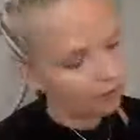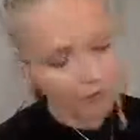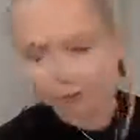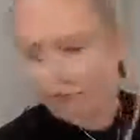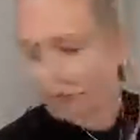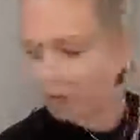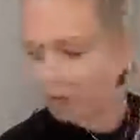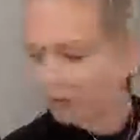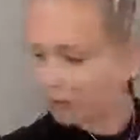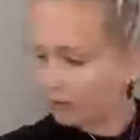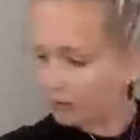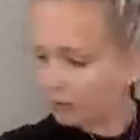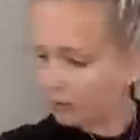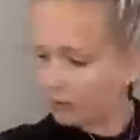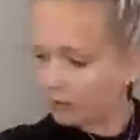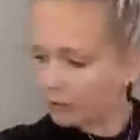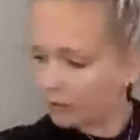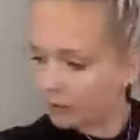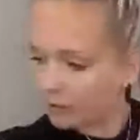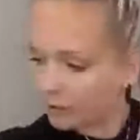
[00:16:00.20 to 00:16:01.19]
or just
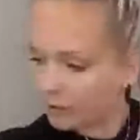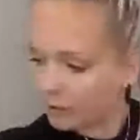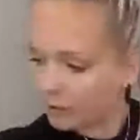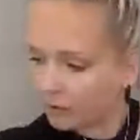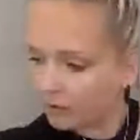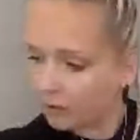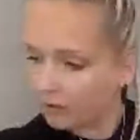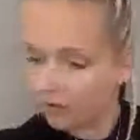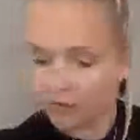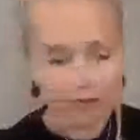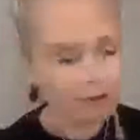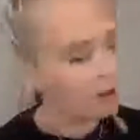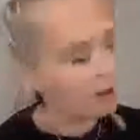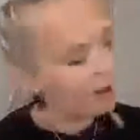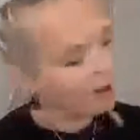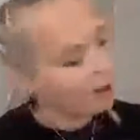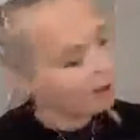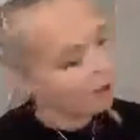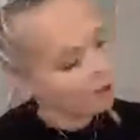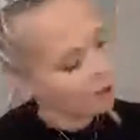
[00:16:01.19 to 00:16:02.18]

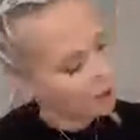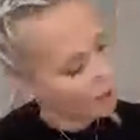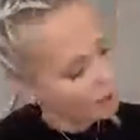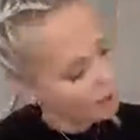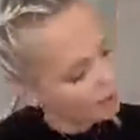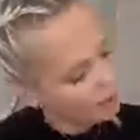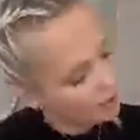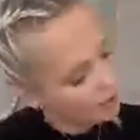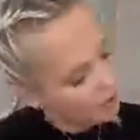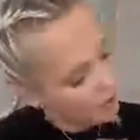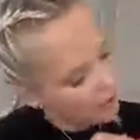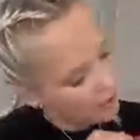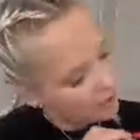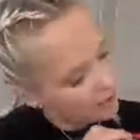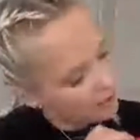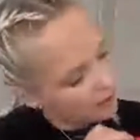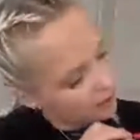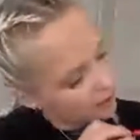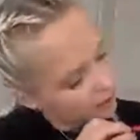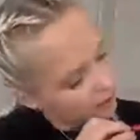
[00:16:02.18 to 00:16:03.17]
cut
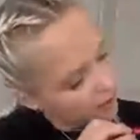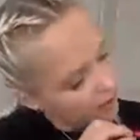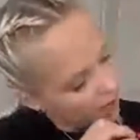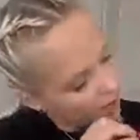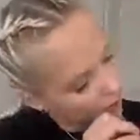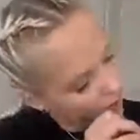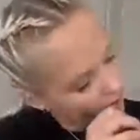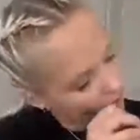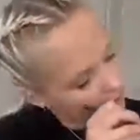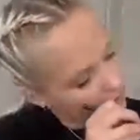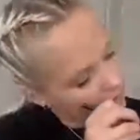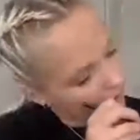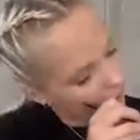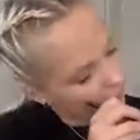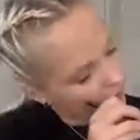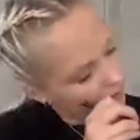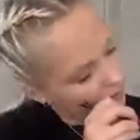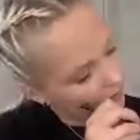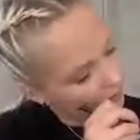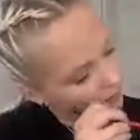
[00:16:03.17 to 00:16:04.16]
straight, however you
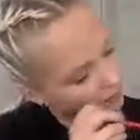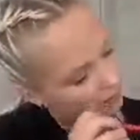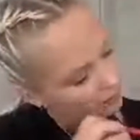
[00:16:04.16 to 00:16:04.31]
feel.